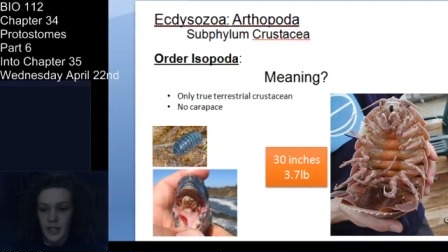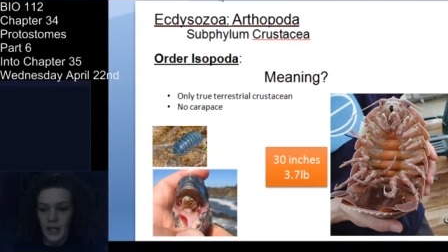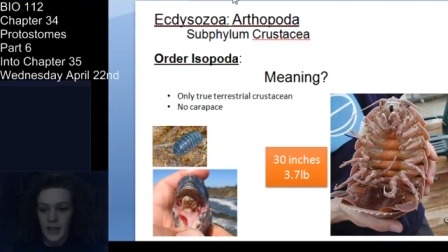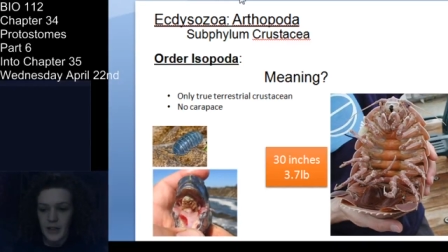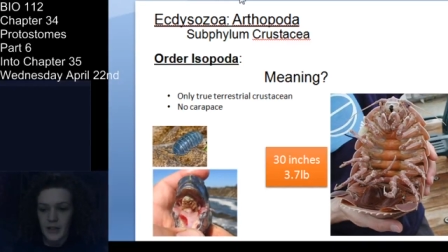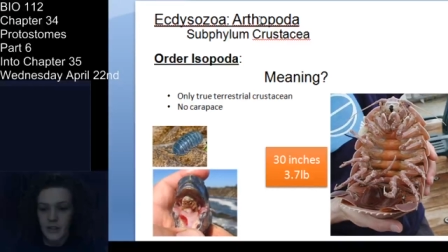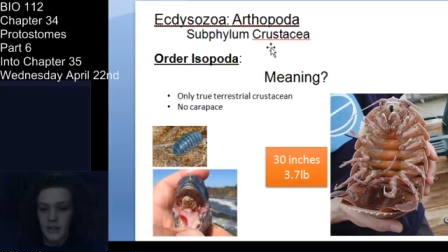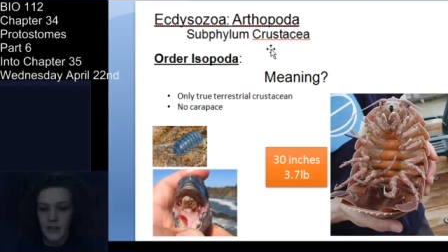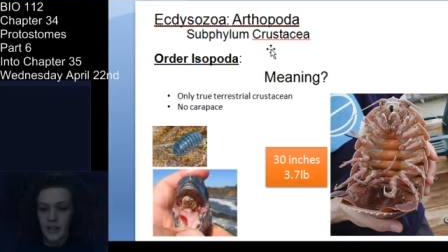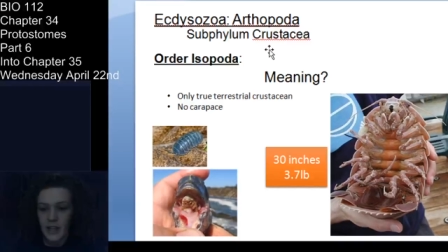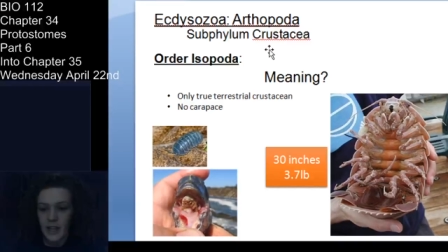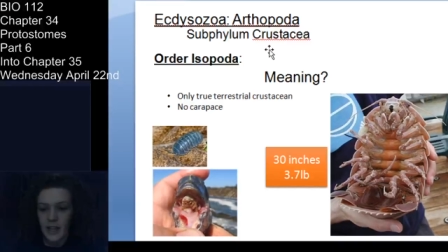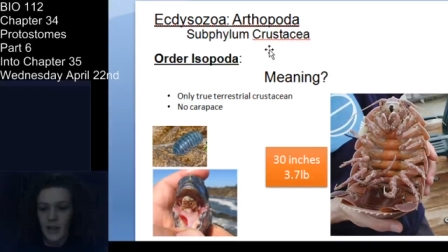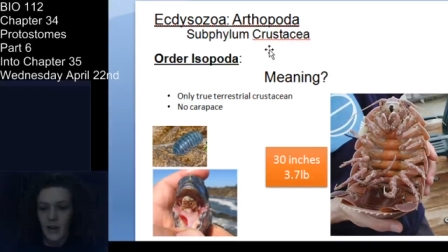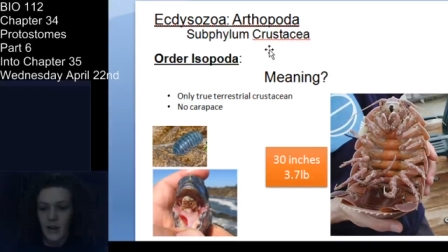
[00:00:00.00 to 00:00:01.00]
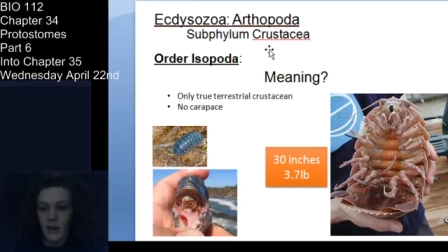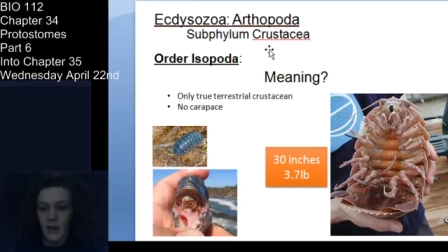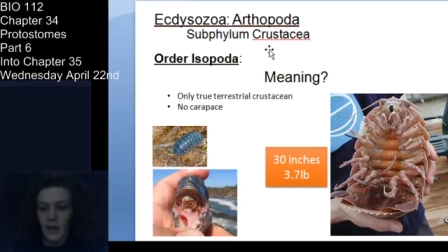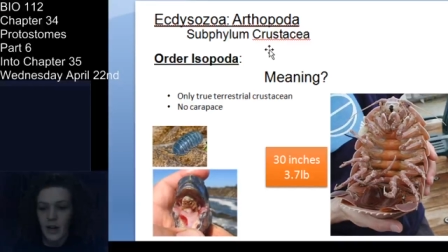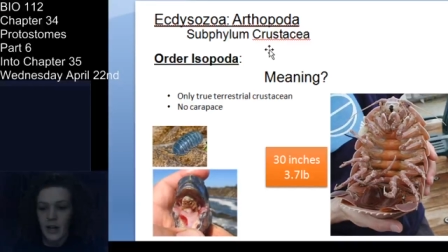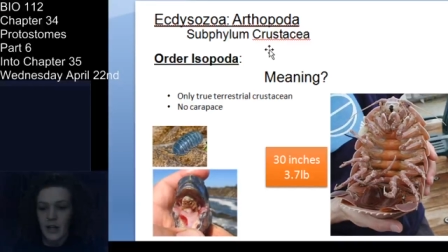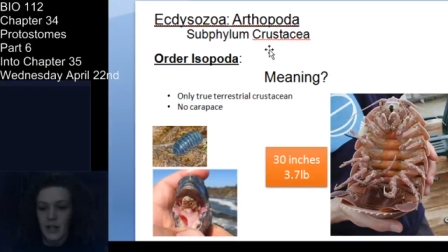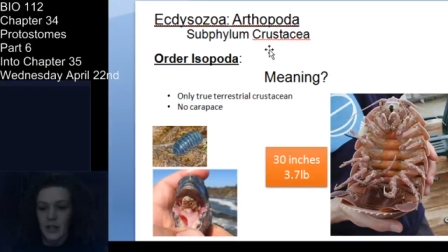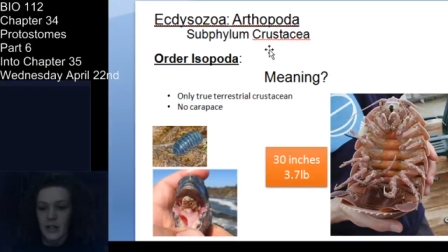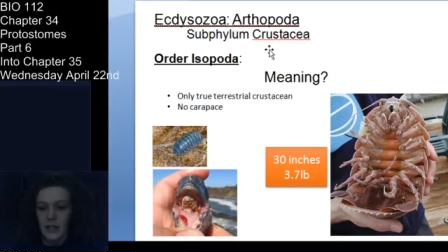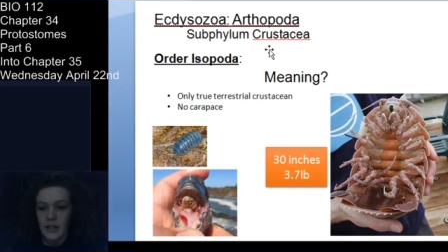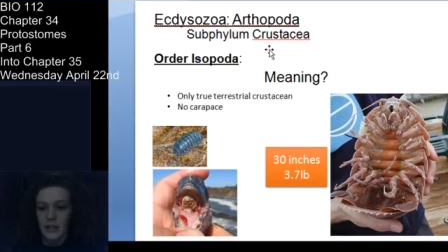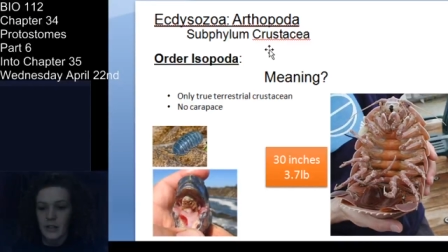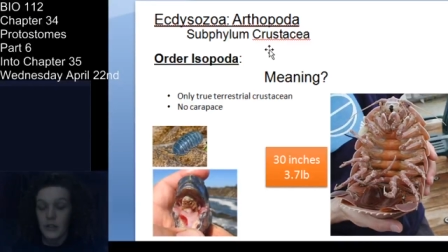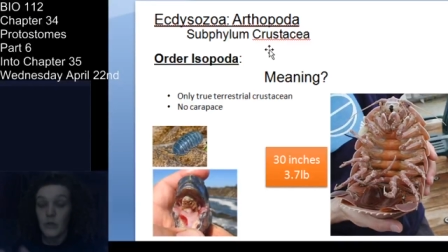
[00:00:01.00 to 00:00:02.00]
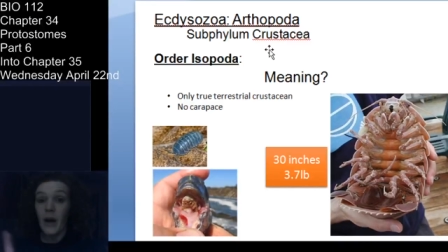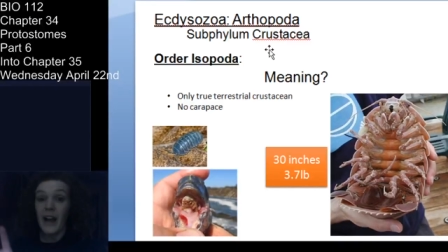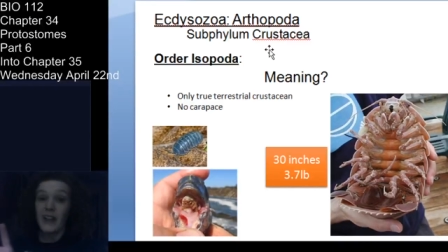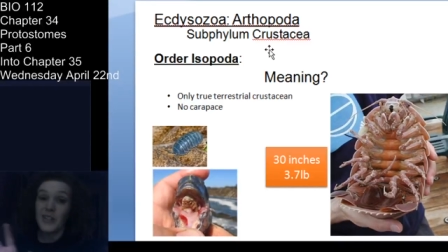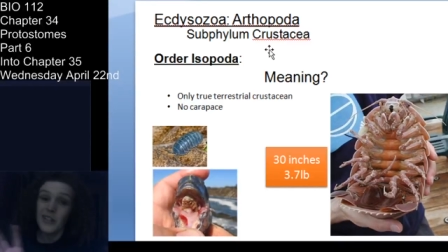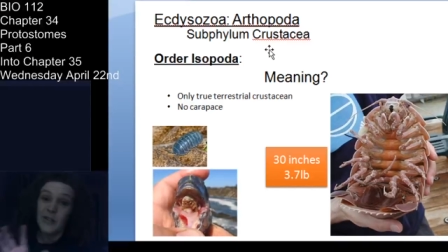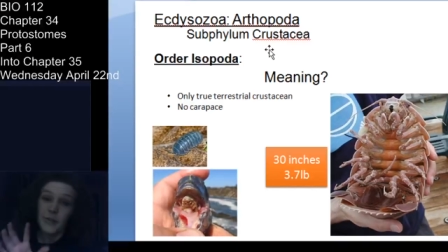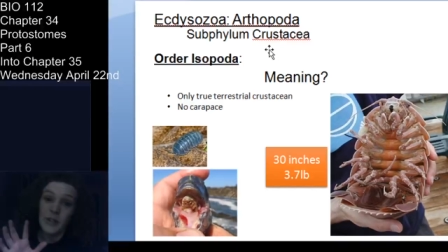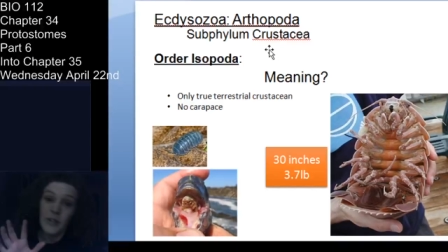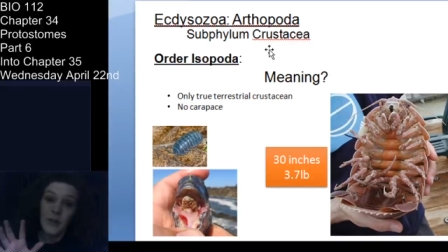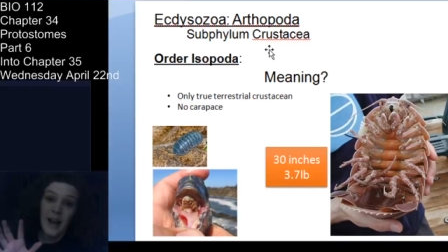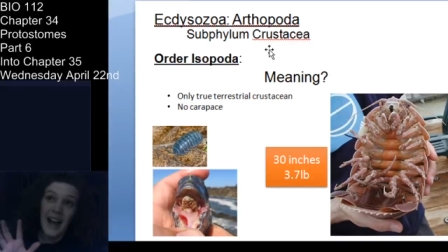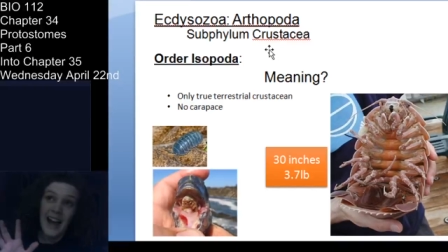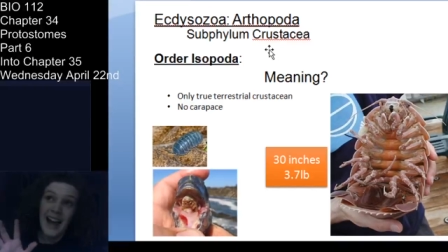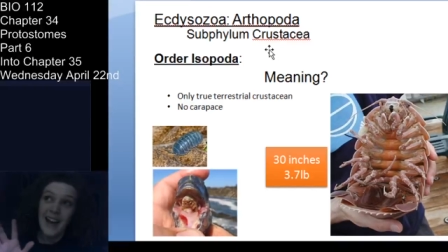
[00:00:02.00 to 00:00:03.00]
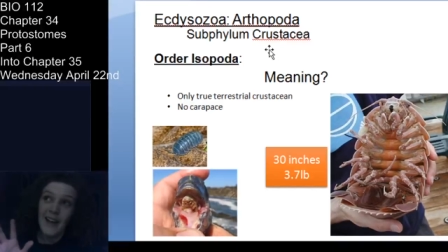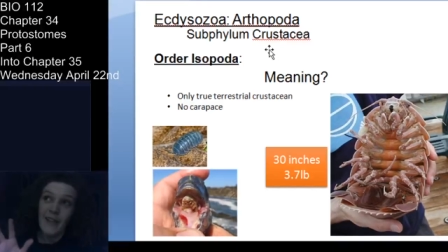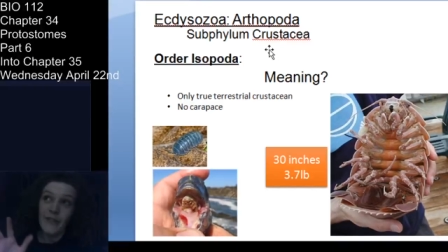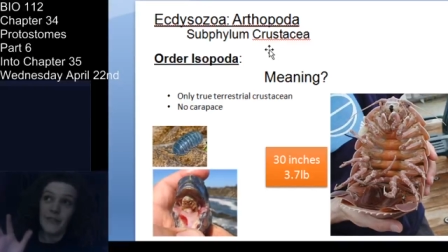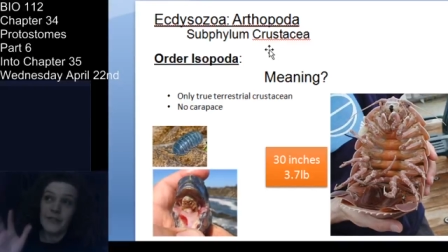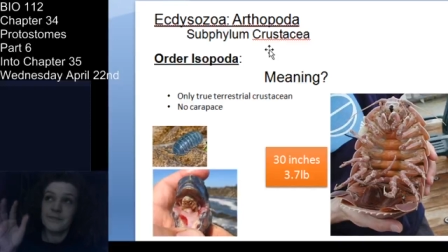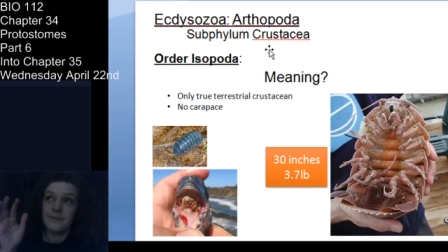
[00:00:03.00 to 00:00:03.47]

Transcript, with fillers: and they are. You actually, well, you have